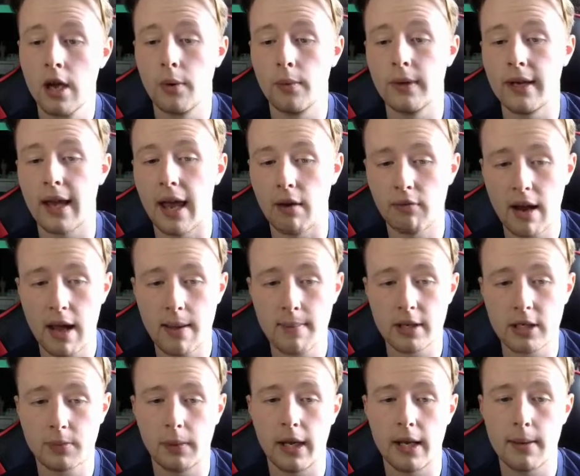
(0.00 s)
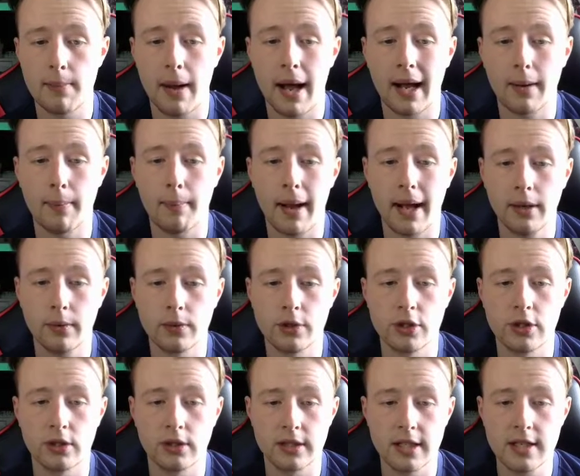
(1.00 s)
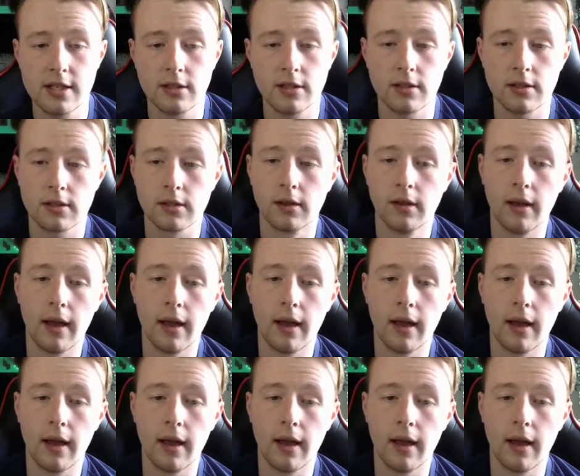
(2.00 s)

We get a rare mixed player pack back, which is decent.